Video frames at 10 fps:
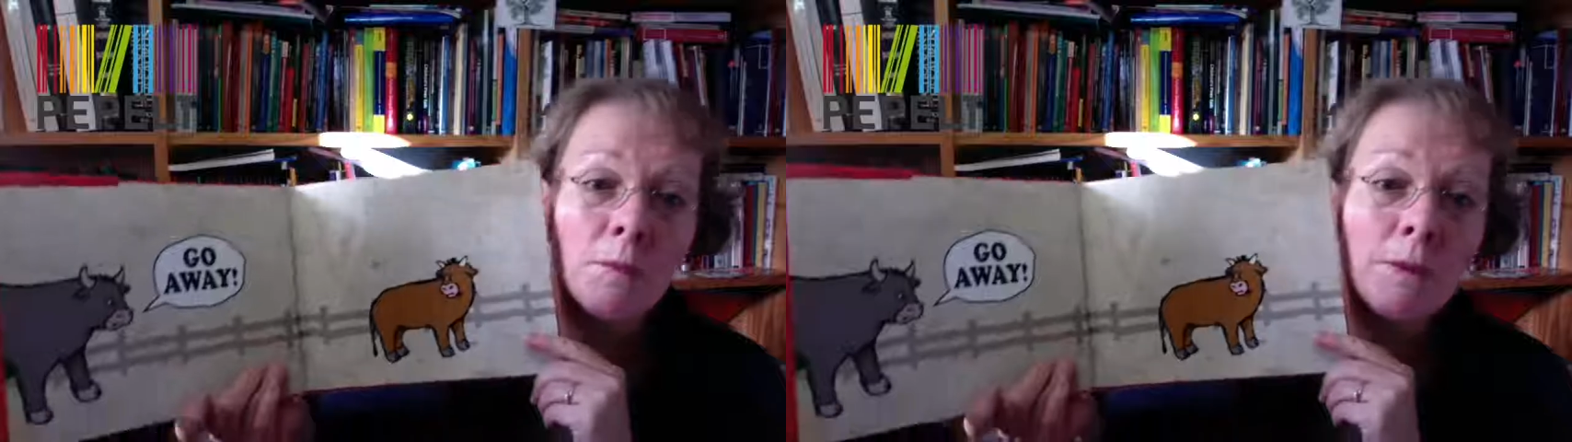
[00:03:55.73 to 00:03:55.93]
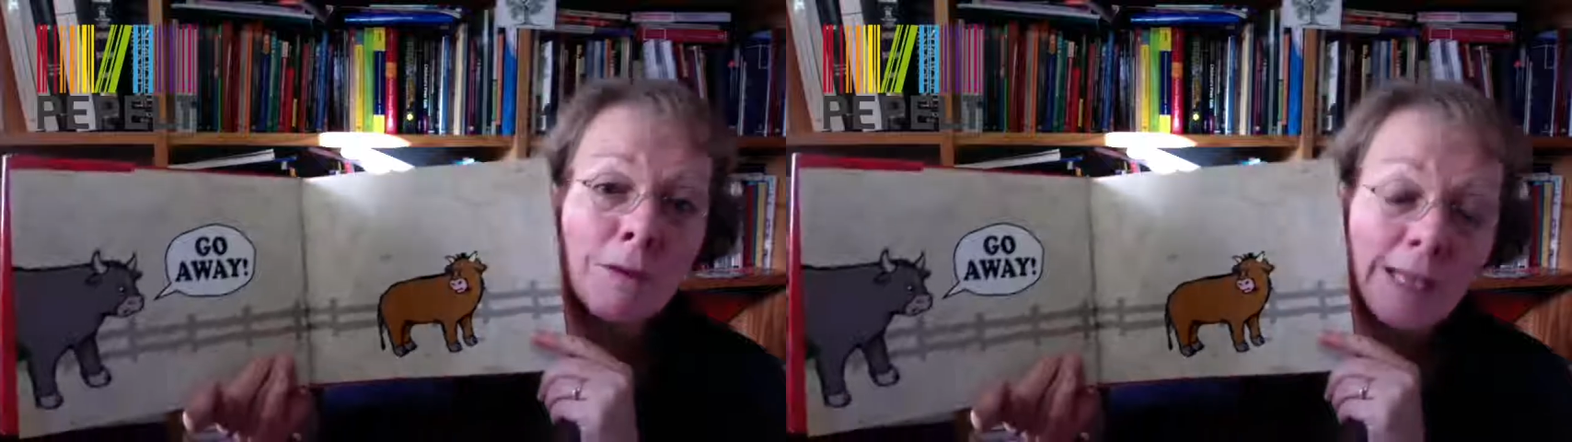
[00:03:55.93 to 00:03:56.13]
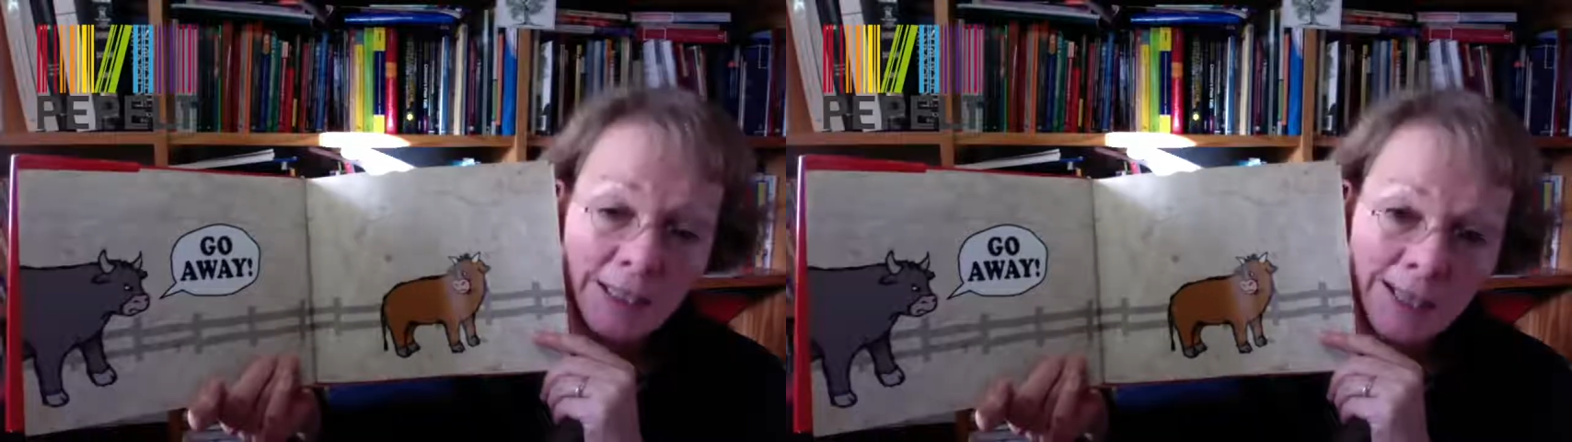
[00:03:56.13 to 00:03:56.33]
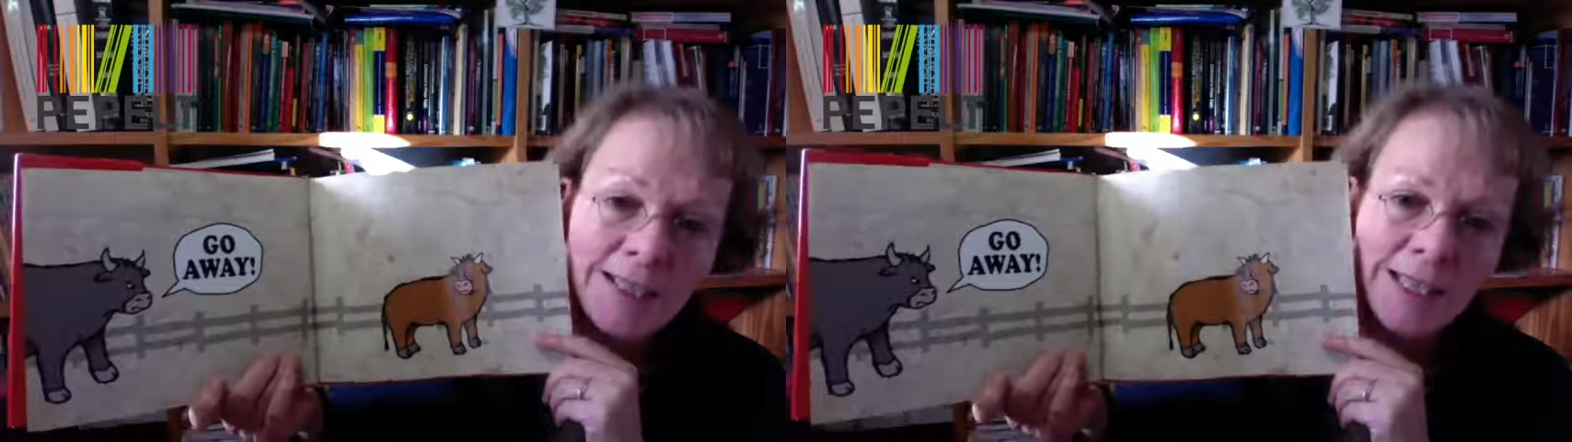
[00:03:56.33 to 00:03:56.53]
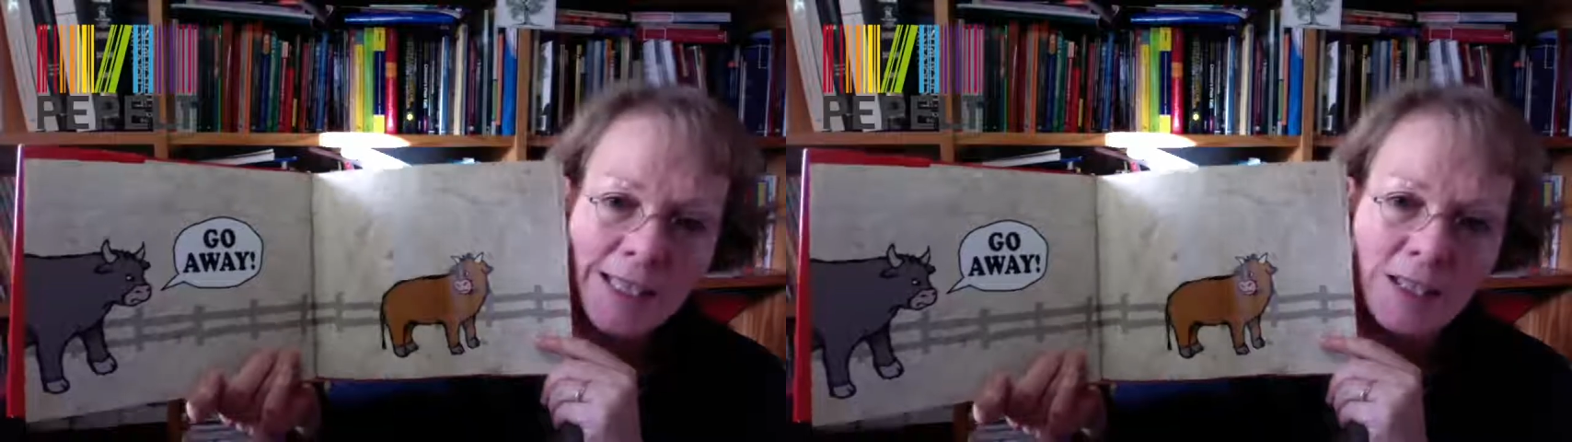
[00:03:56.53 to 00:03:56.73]
be a really
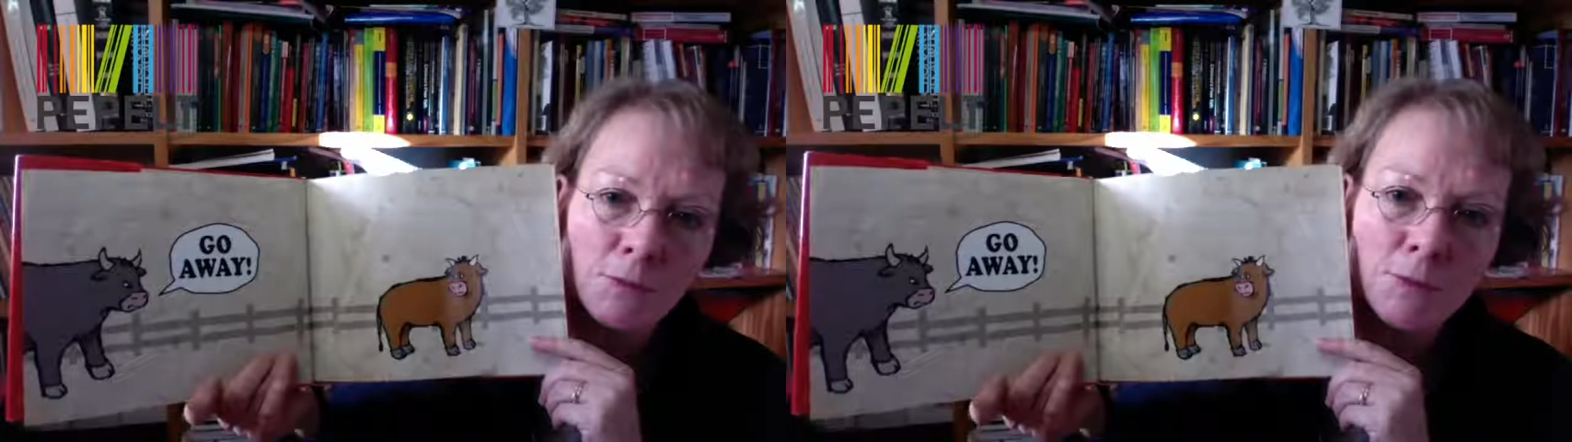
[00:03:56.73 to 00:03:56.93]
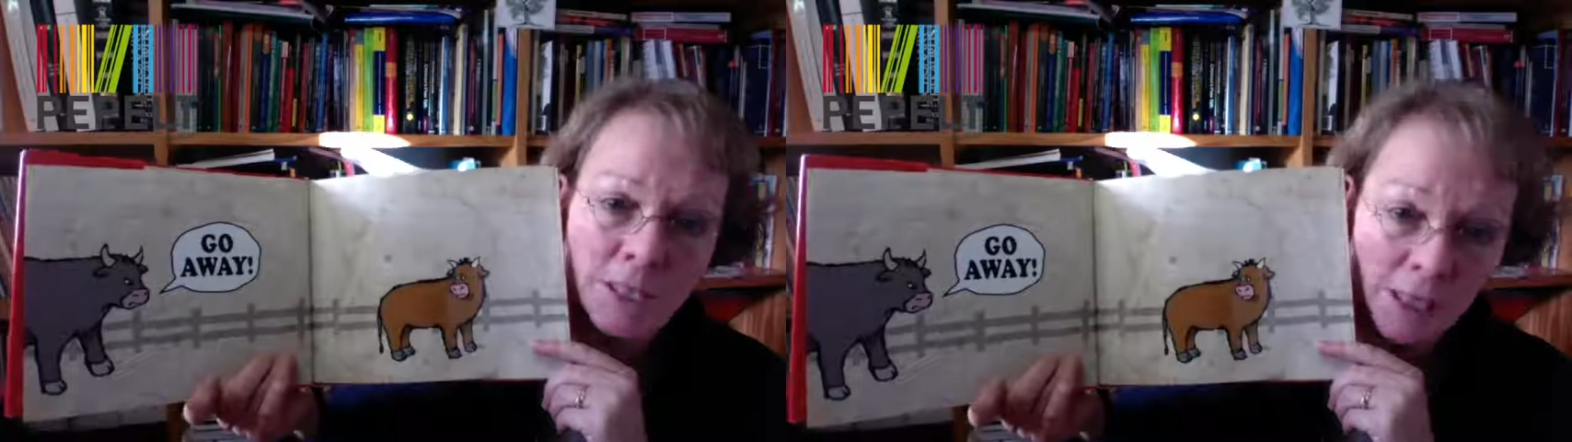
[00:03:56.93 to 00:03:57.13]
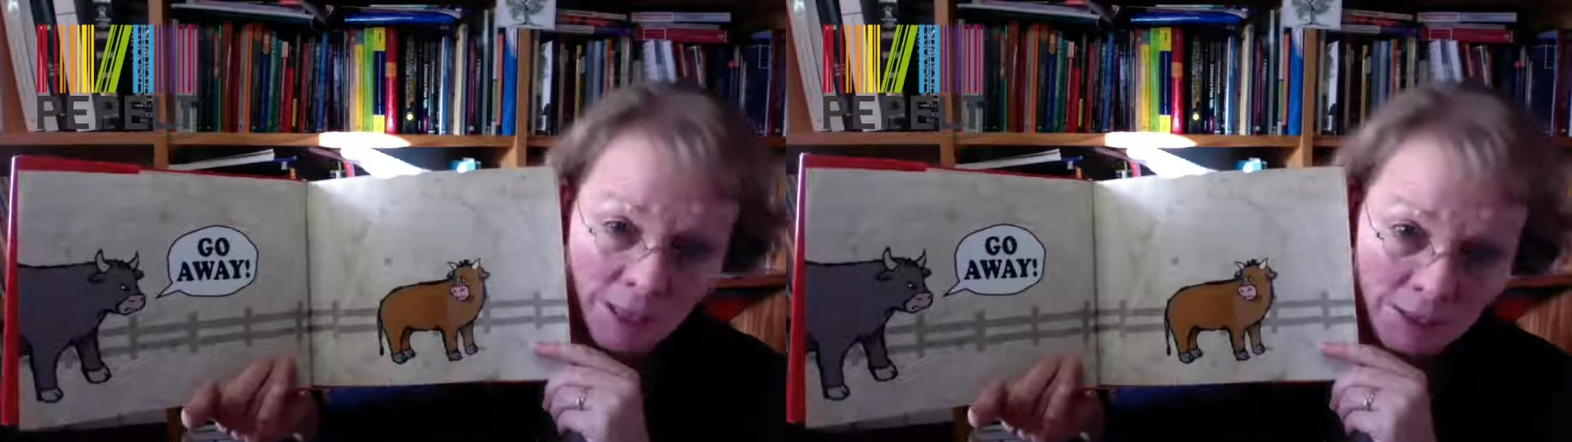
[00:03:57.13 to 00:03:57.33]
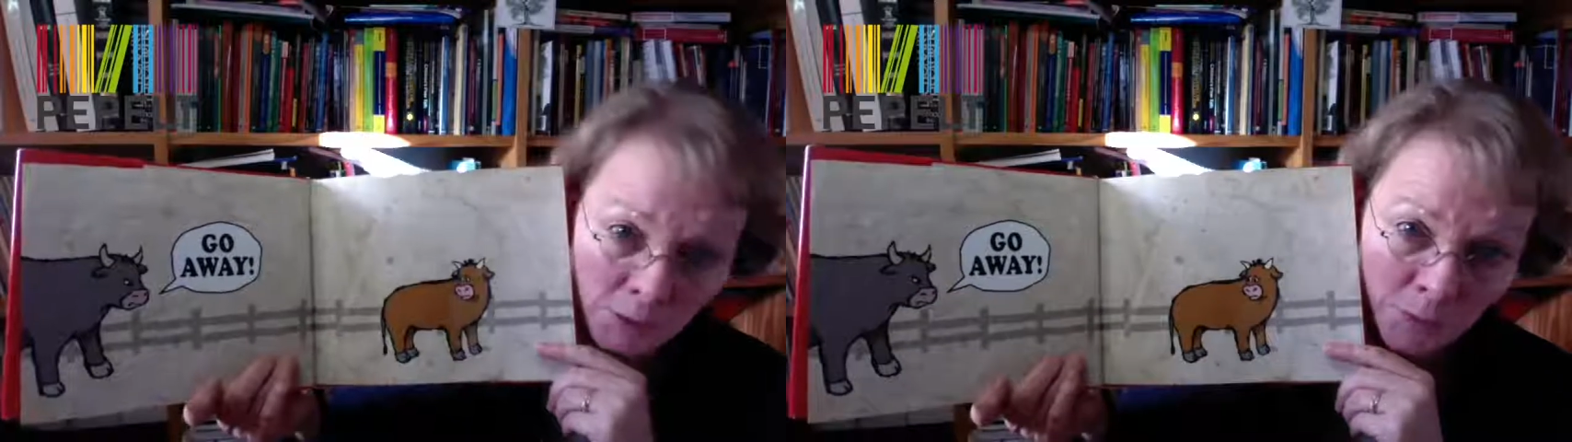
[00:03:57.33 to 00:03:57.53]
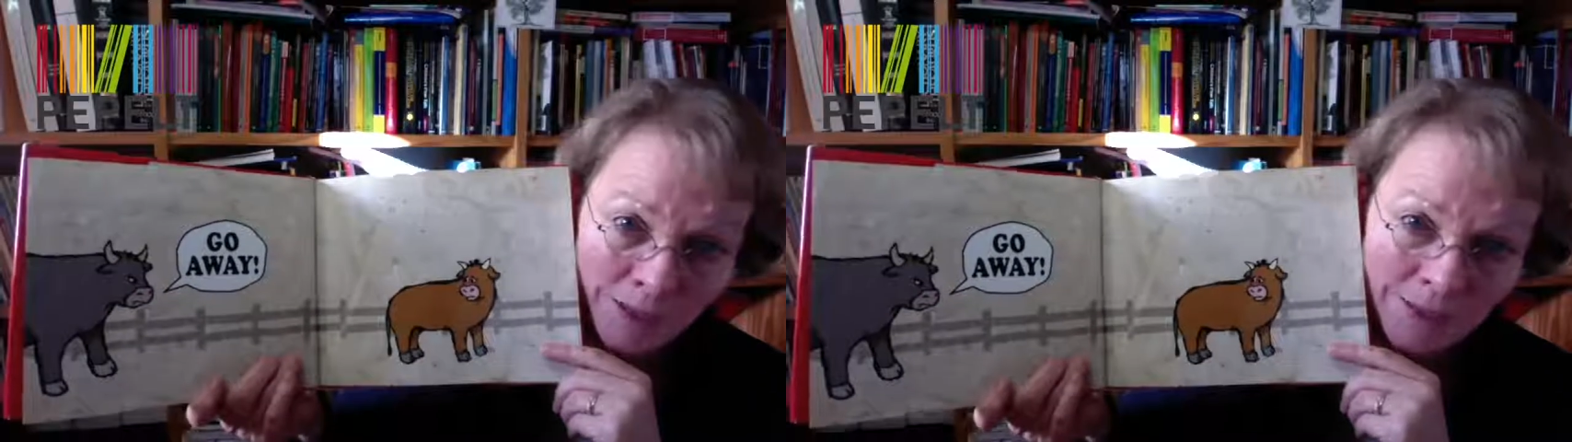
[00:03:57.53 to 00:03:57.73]
nice idea to return
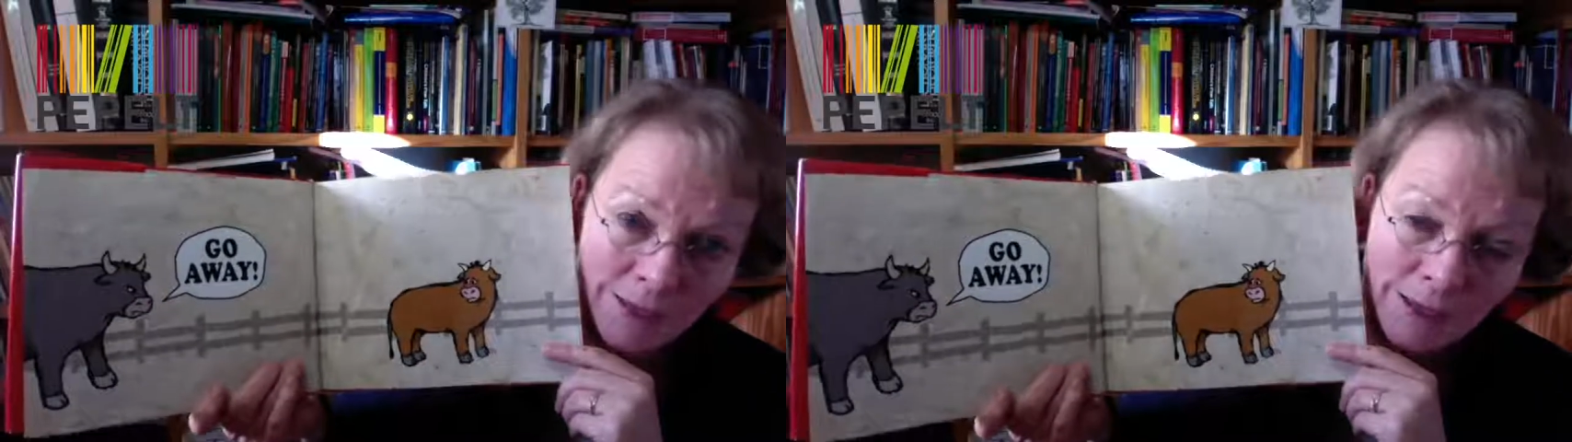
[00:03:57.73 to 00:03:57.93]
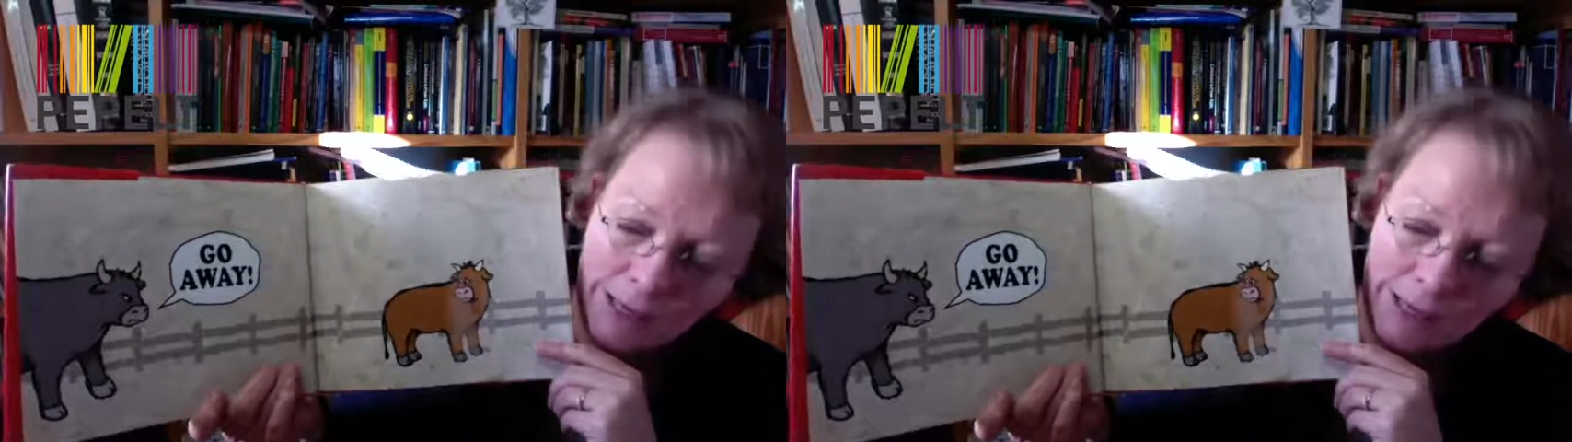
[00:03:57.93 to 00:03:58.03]
to it